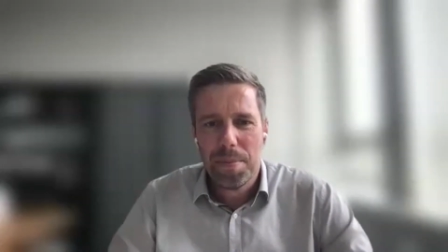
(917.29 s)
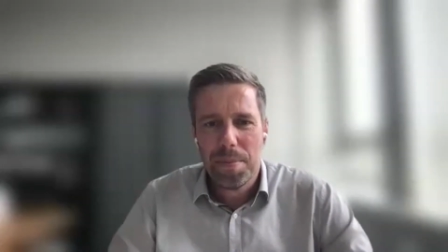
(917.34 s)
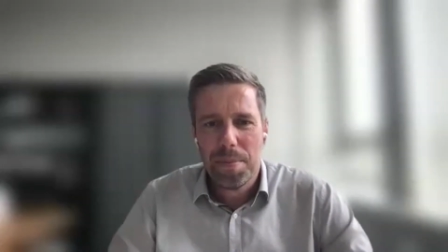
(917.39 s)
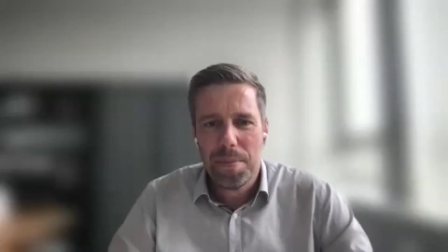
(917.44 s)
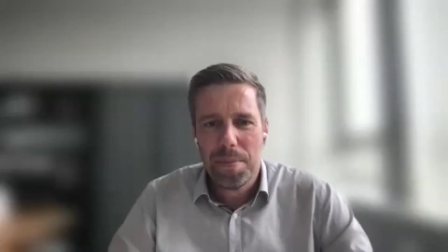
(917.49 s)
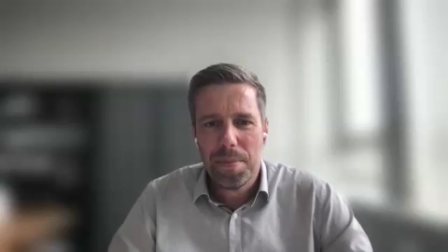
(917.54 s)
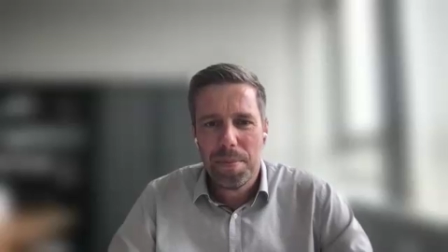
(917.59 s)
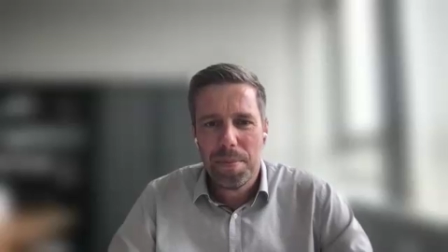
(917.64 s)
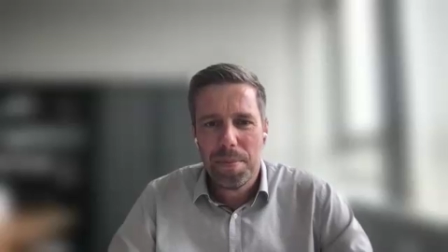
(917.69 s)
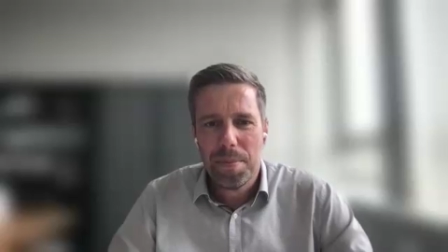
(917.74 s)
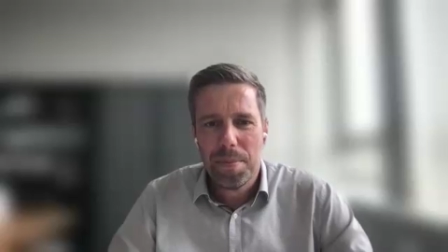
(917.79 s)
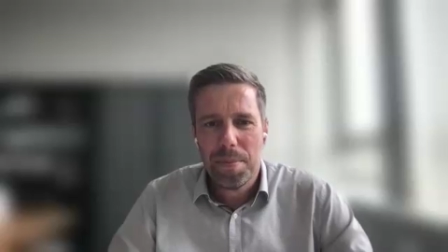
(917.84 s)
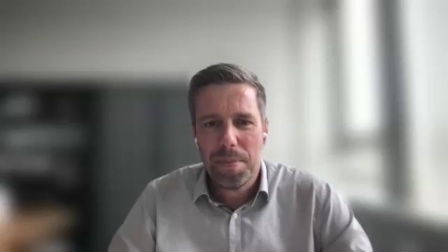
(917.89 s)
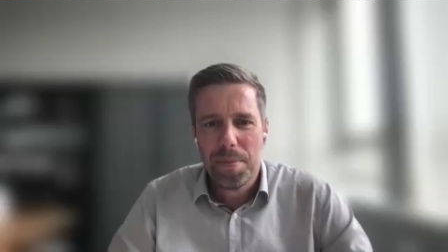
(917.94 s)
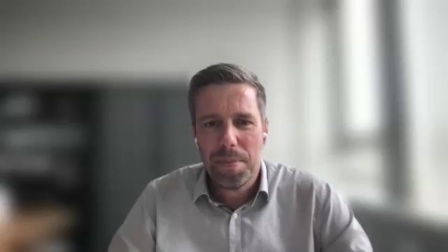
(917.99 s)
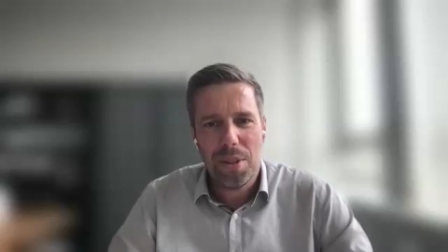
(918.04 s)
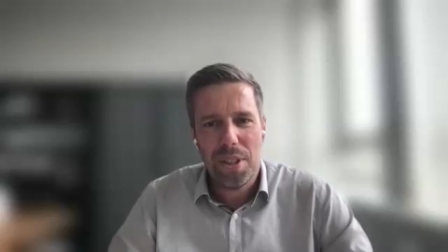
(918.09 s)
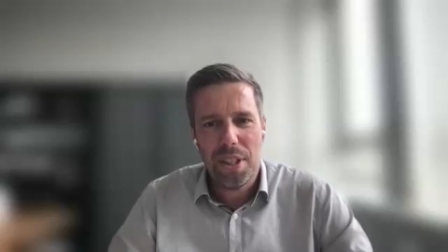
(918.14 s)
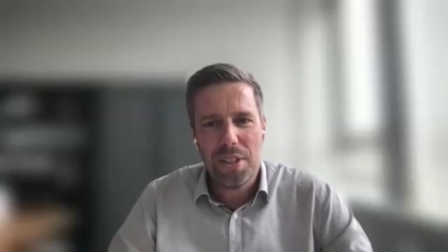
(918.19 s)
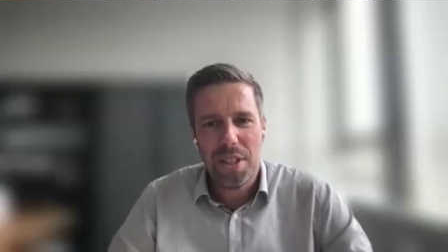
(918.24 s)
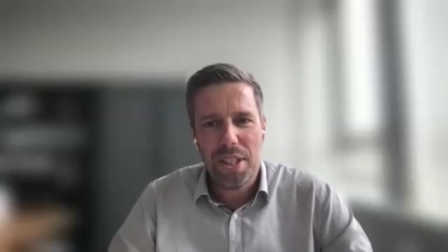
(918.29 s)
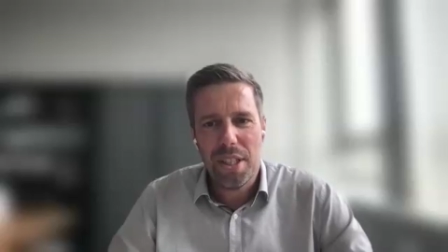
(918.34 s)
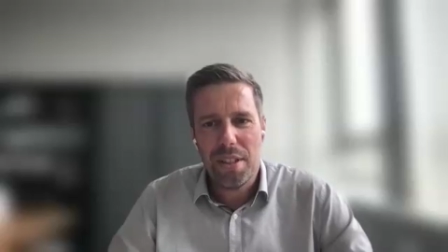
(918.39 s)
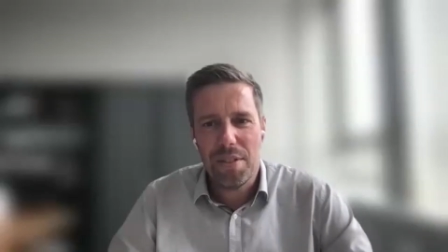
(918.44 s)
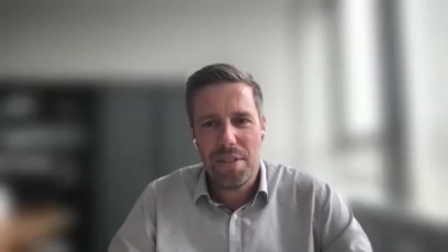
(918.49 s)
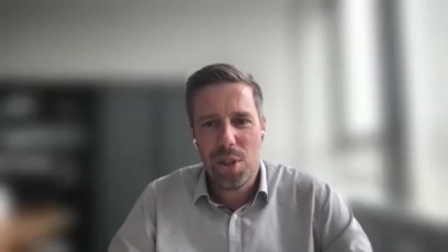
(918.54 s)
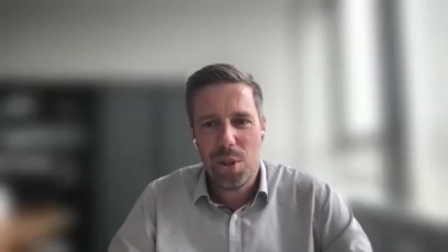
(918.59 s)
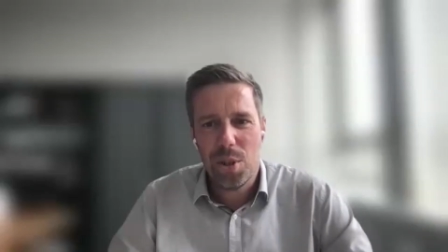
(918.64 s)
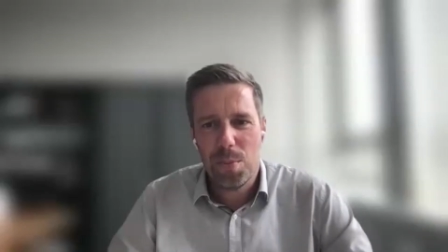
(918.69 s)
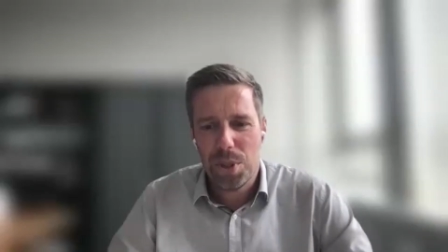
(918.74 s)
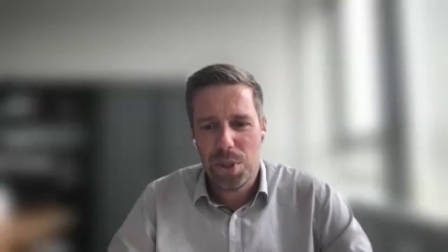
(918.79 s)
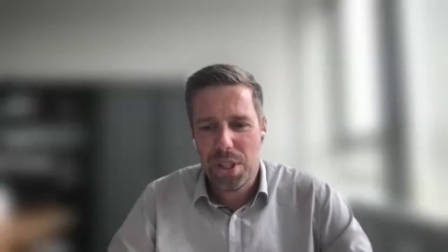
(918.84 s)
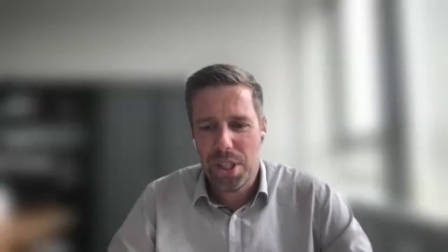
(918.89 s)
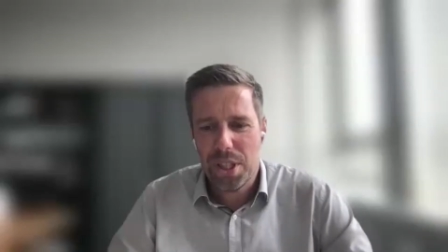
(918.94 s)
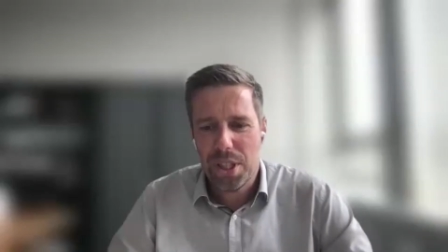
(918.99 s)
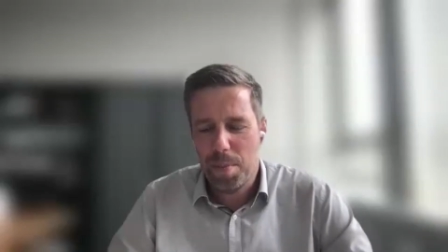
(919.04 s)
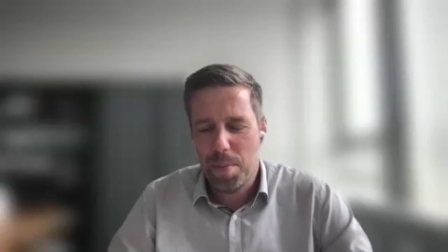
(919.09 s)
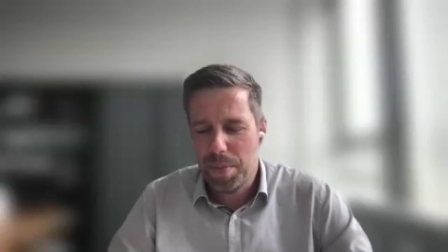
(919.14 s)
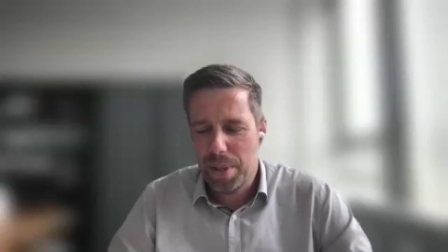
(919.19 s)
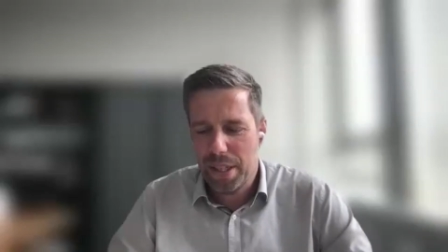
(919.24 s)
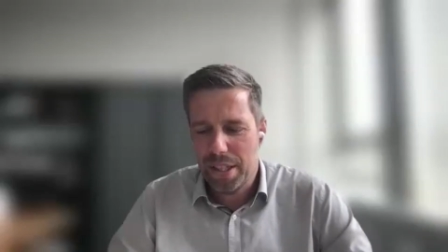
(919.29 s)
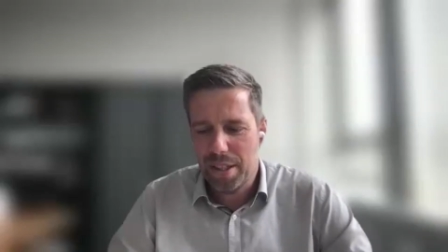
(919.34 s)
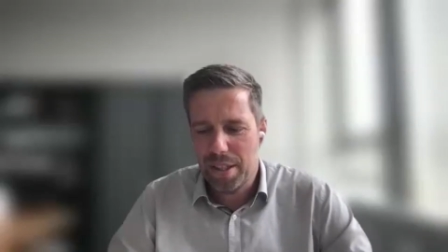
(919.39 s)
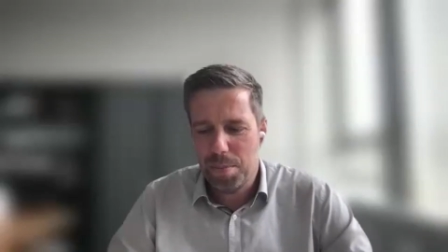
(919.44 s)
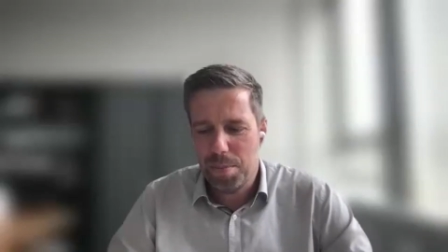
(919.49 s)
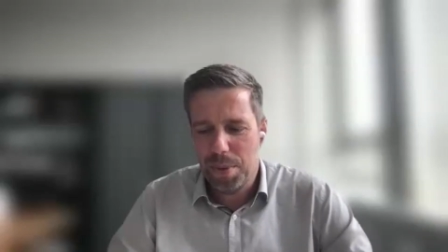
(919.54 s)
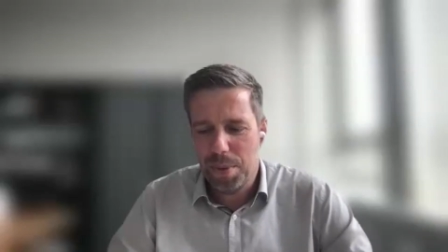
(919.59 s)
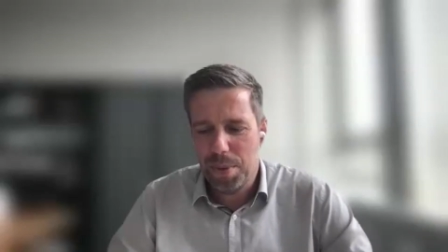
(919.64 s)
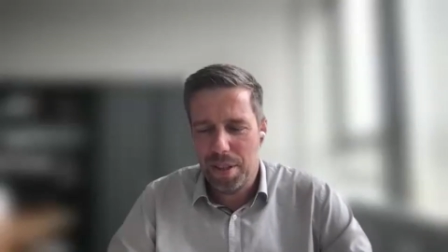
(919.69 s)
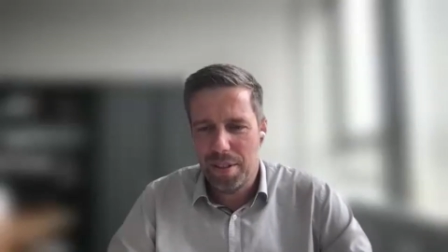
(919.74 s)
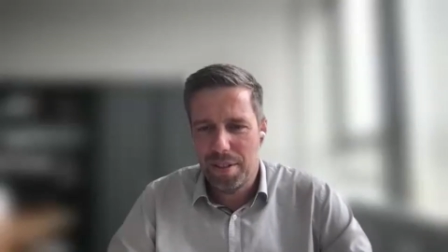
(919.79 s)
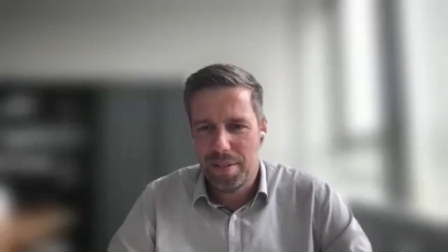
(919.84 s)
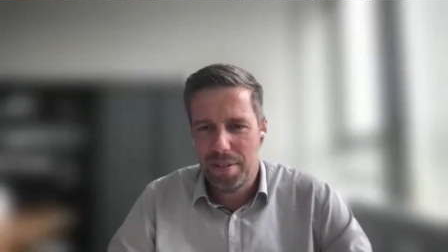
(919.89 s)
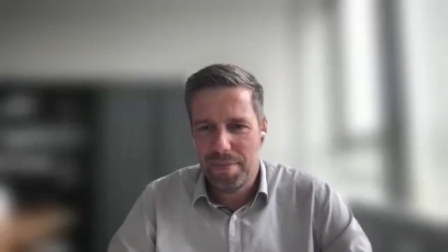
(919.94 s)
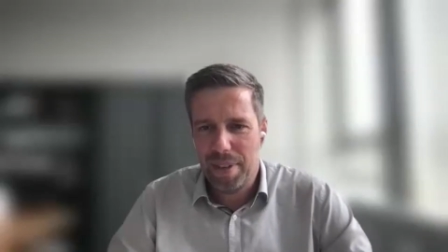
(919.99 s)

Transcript: because we call ourselves Homo sapiens, but